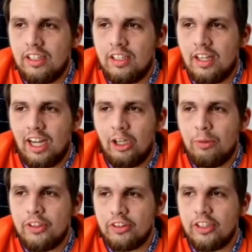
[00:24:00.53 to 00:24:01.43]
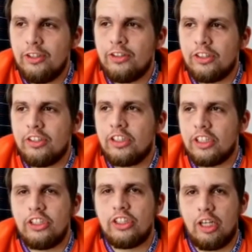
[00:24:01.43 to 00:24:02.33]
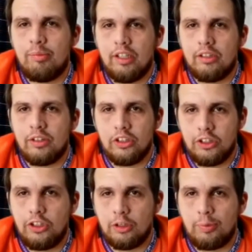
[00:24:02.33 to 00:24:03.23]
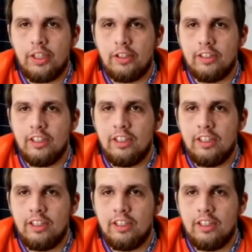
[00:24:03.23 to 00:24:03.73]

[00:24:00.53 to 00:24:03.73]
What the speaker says: I always like using his Instagram handle because it's Stuart the Pilot.